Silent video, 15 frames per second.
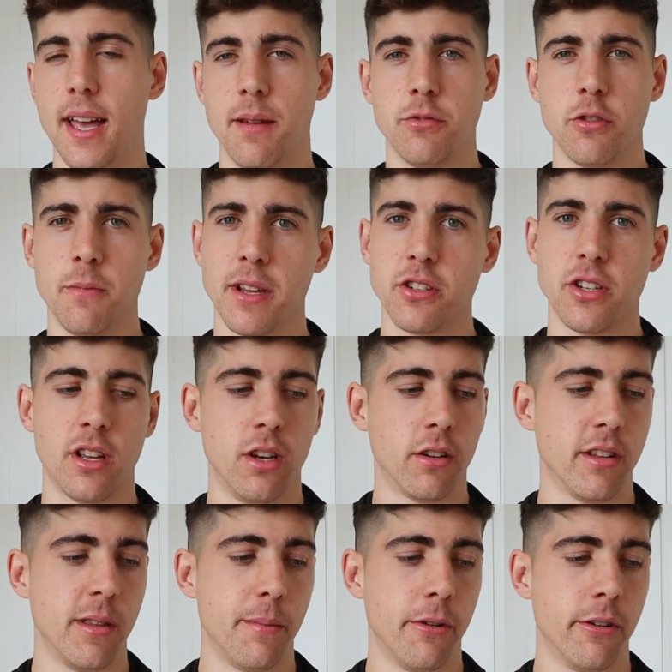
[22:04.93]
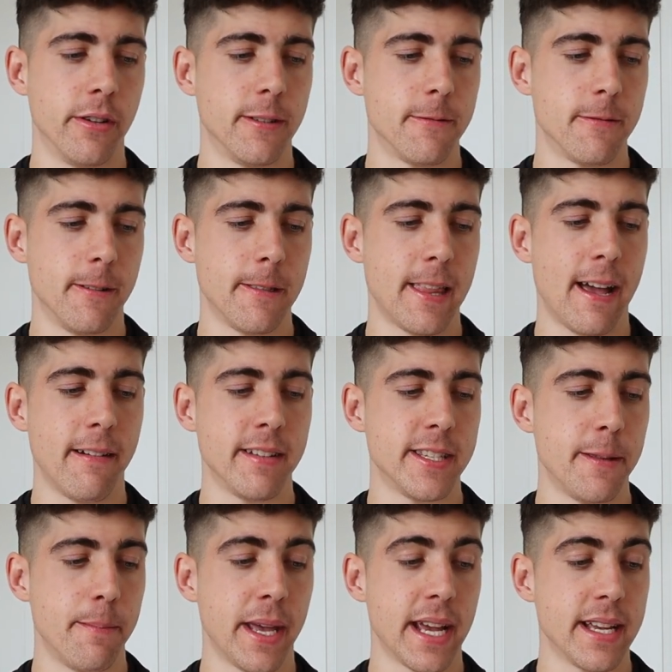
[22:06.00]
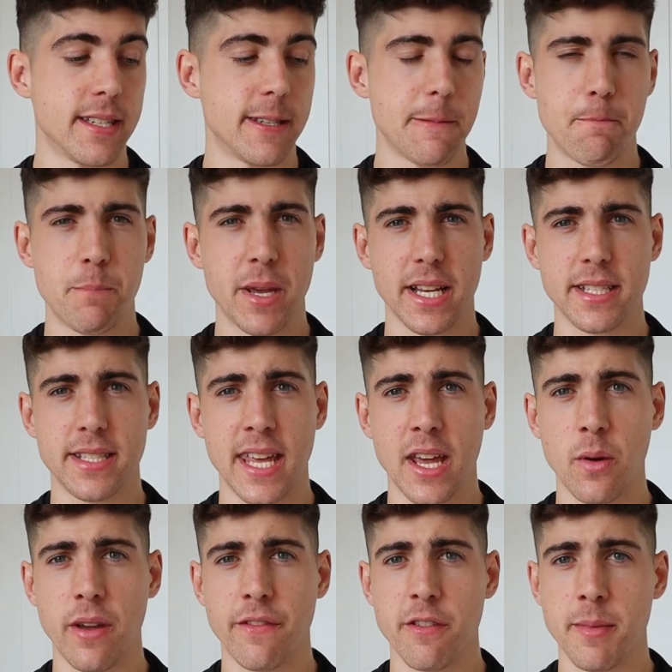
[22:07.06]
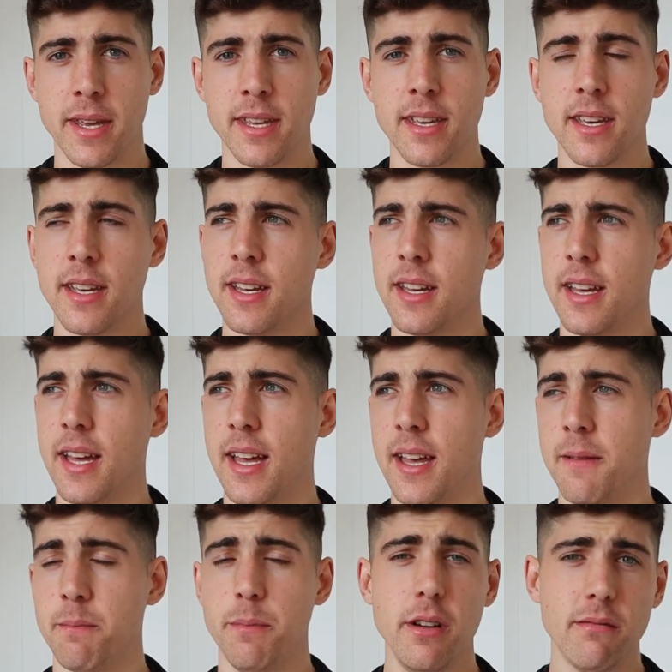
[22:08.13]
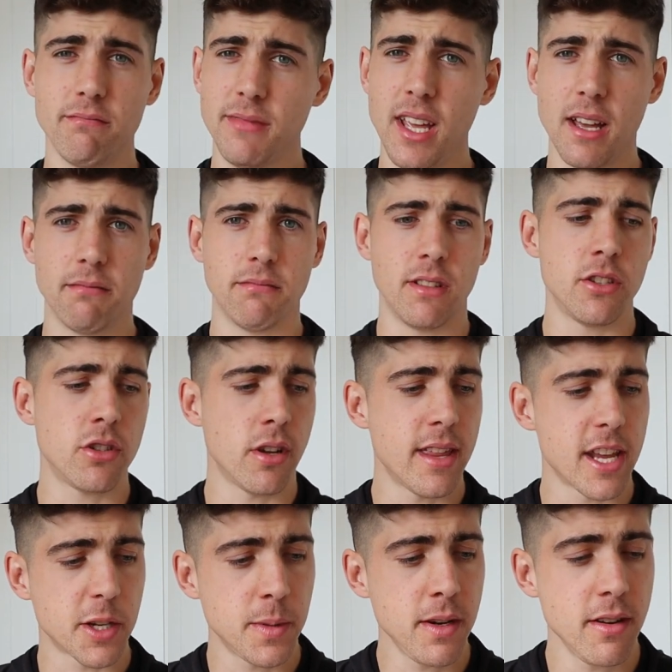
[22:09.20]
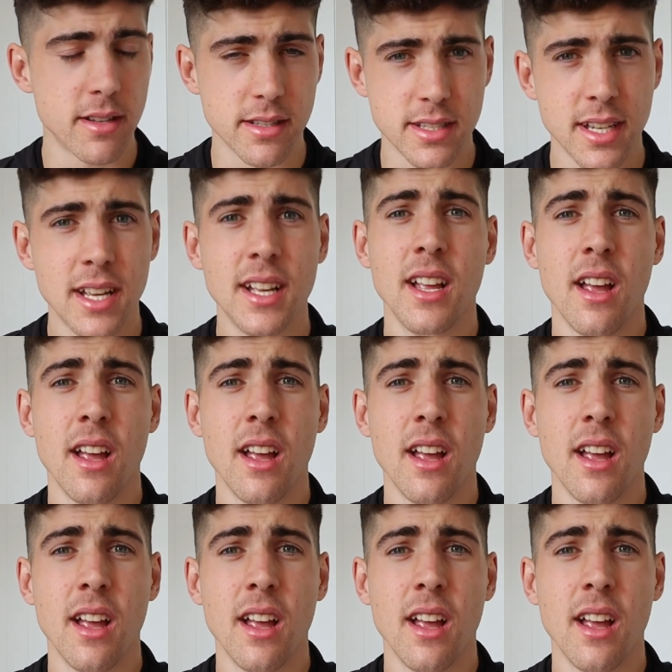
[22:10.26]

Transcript: So make sure you look at the board. So that was the biggest takeaway for me. But yeah, enjoy the experience.